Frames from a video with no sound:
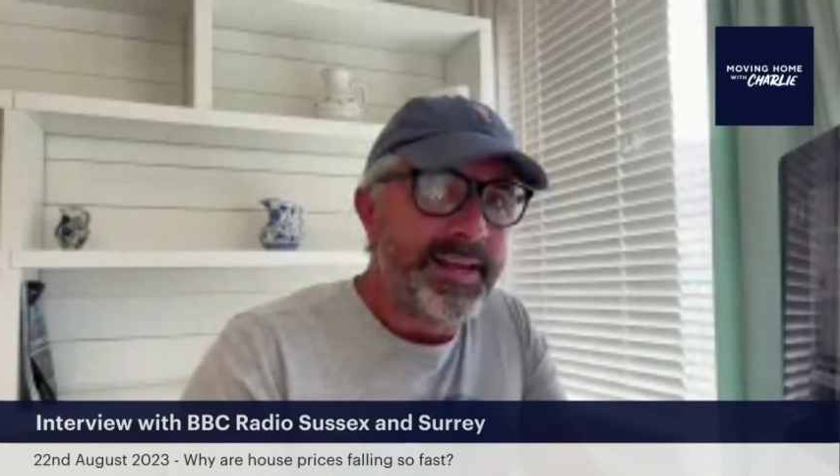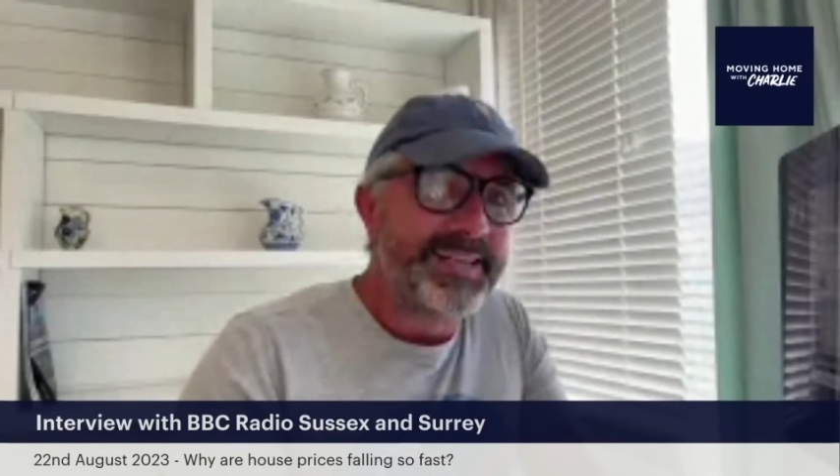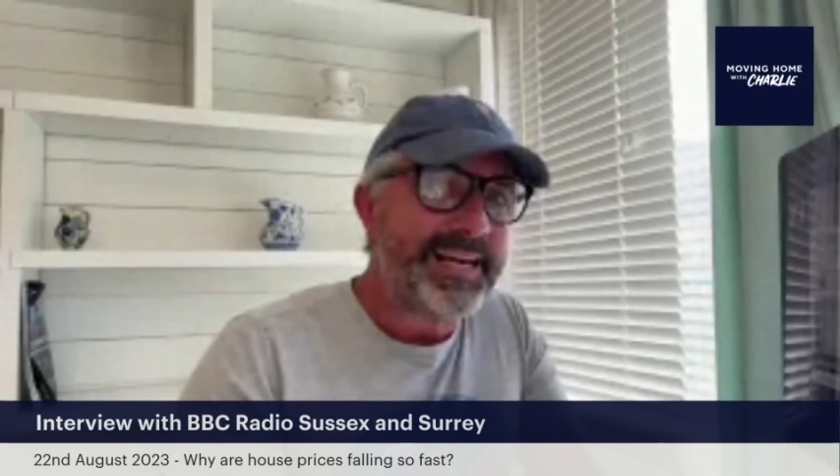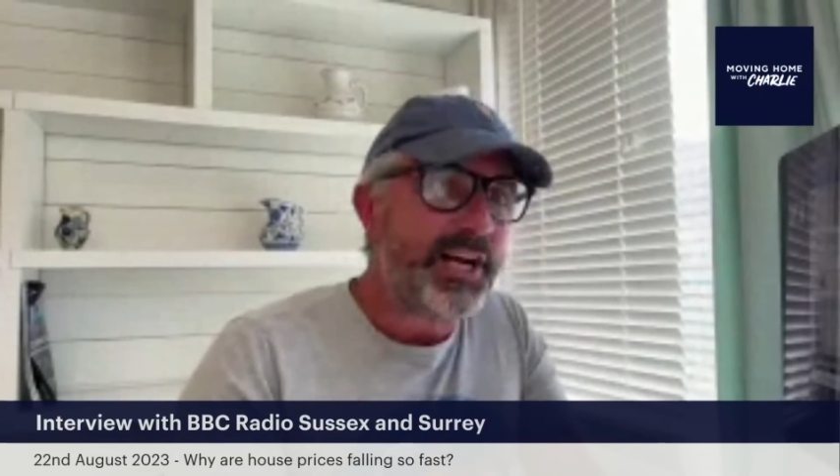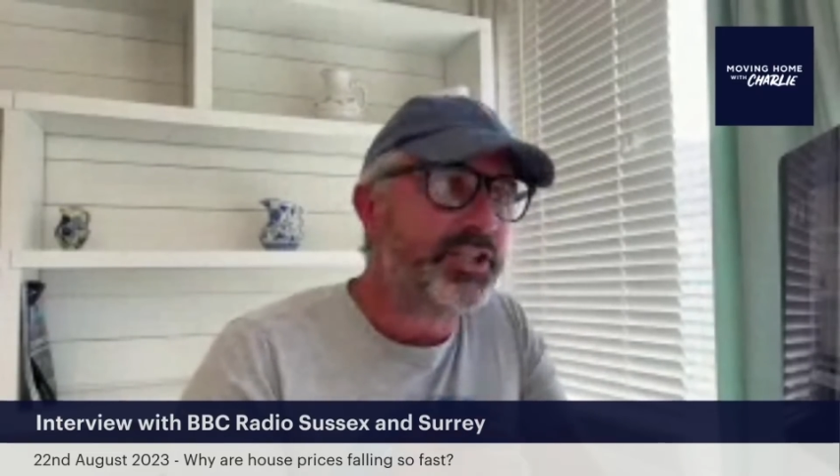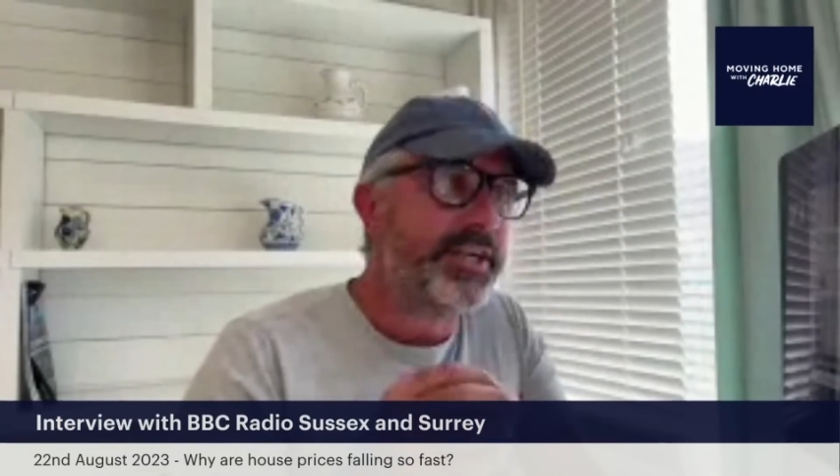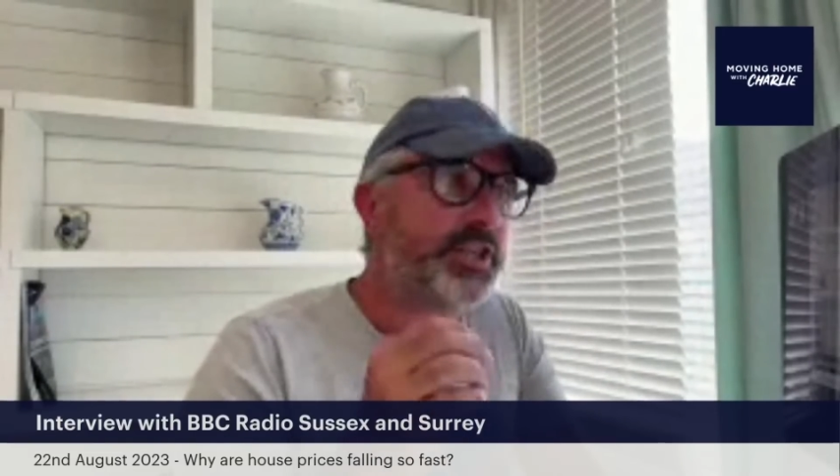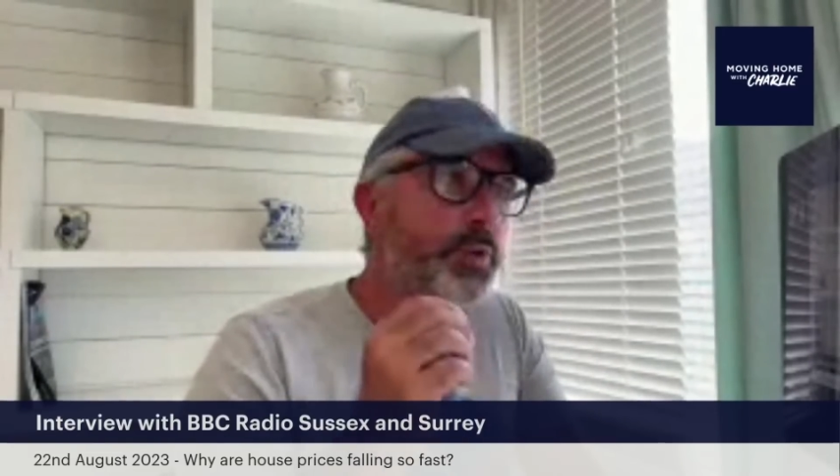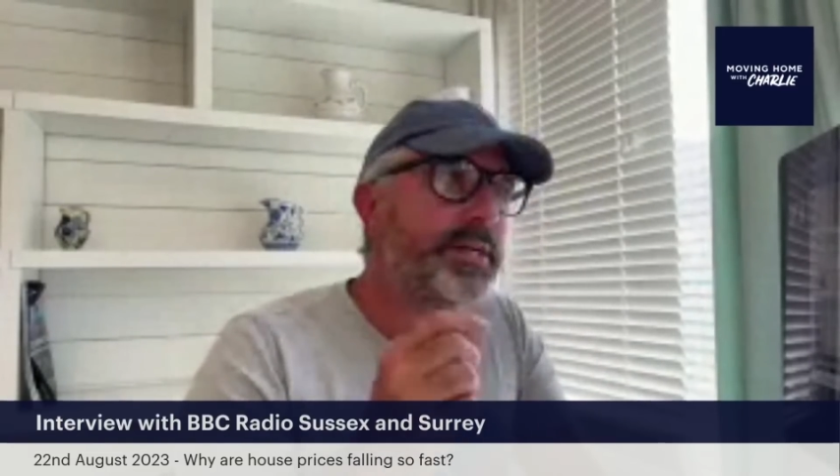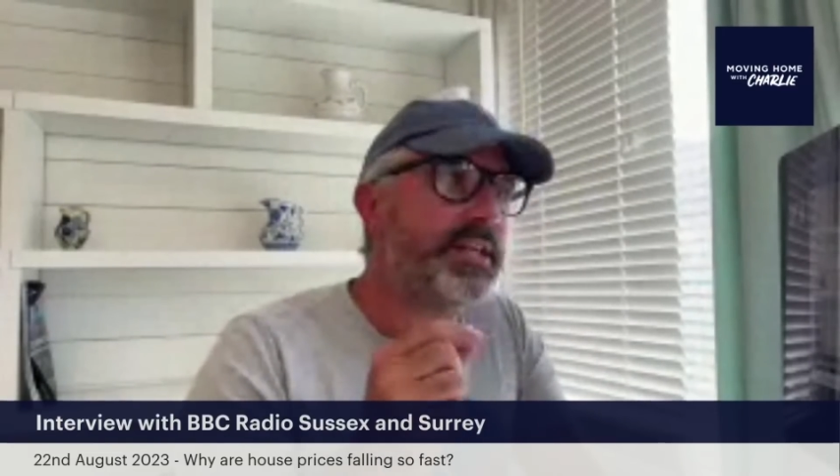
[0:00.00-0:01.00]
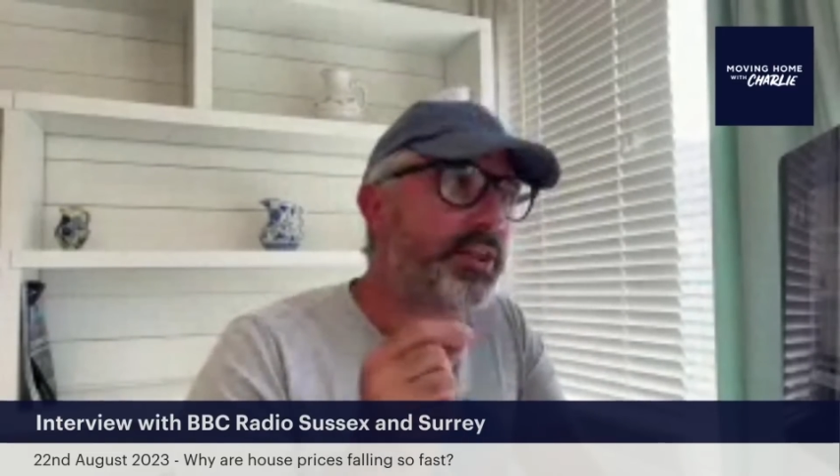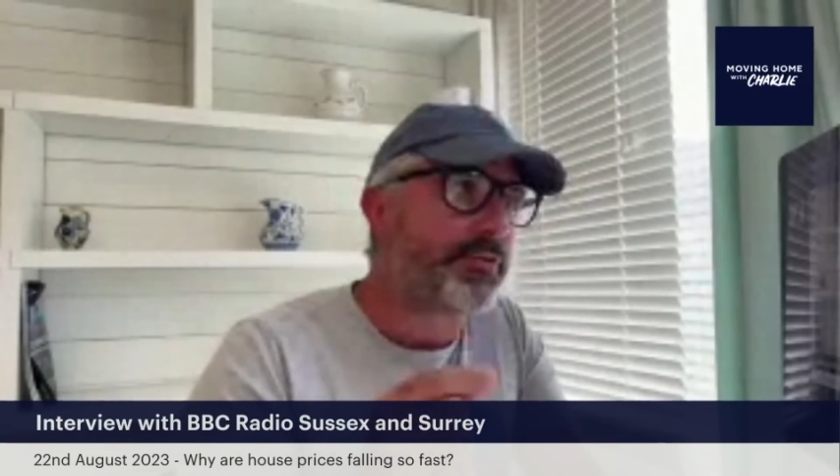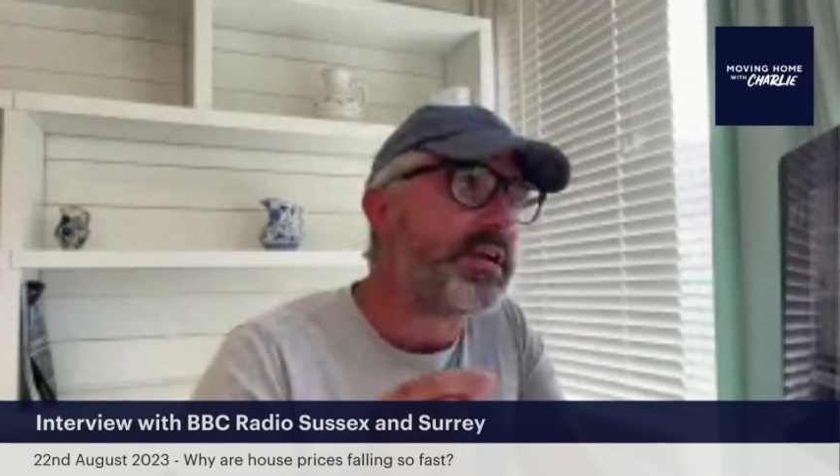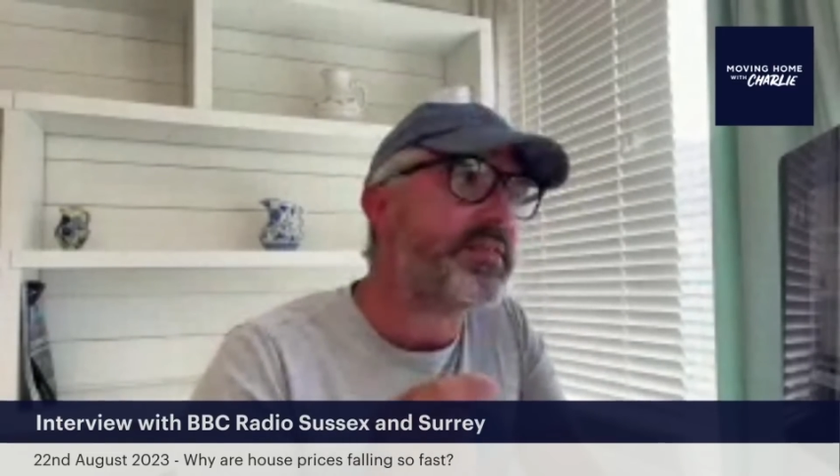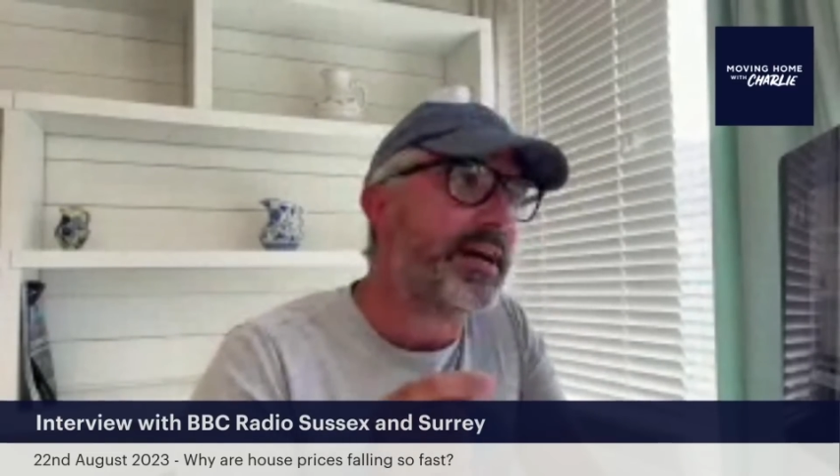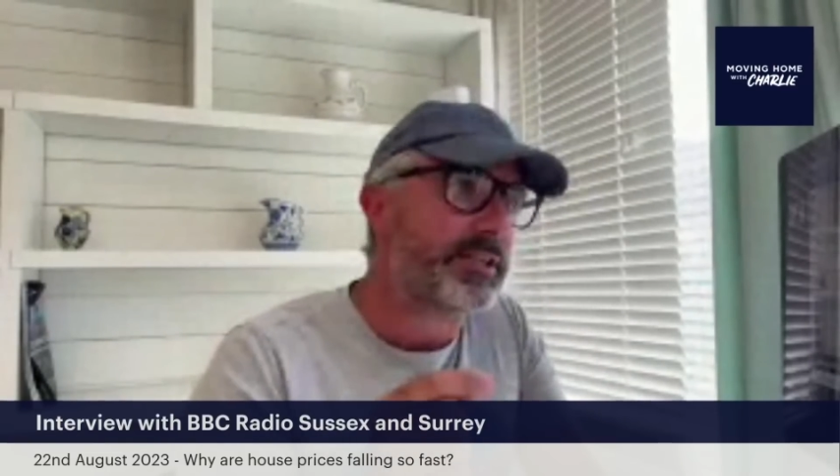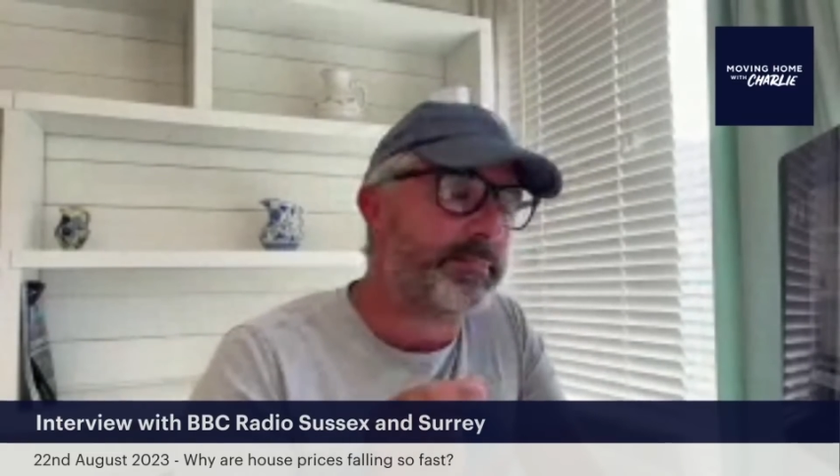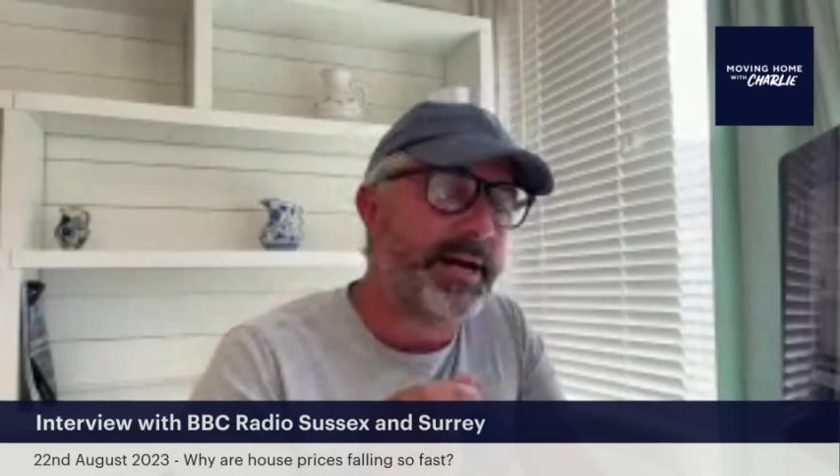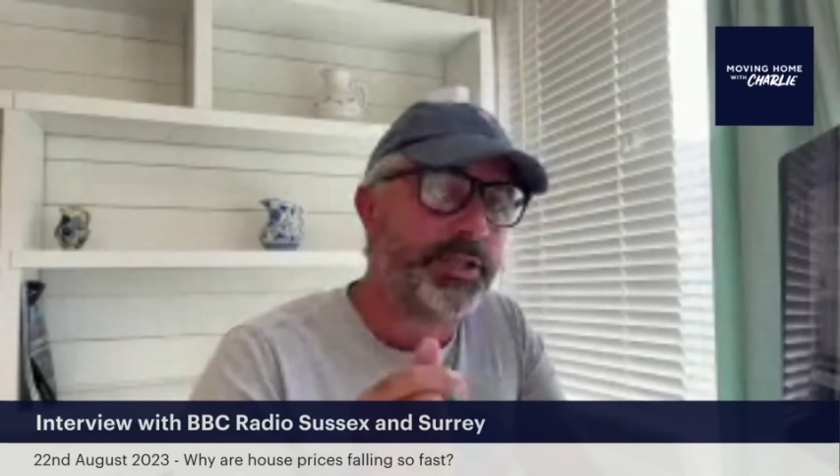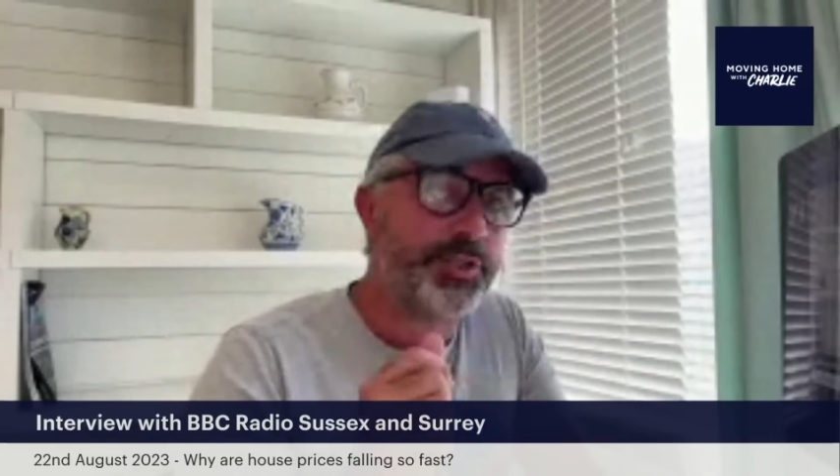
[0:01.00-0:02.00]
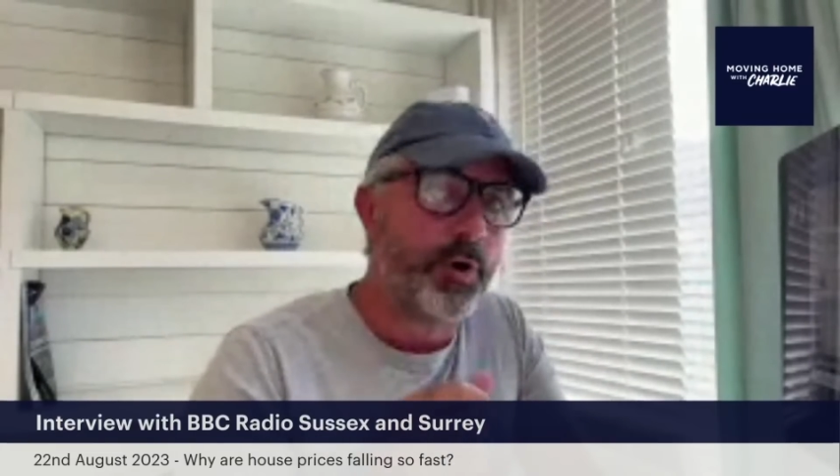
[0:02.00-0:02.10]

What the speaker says: It's actually a £23,000